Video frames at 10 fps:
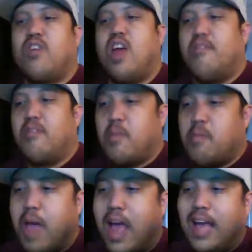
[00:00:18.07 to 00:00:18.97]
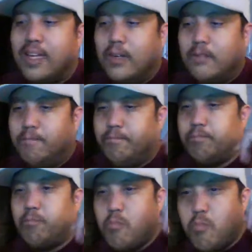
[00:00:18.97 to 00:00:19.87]
me back.
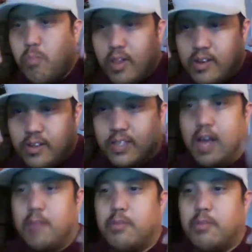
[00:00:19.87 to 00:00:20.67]
I'm doing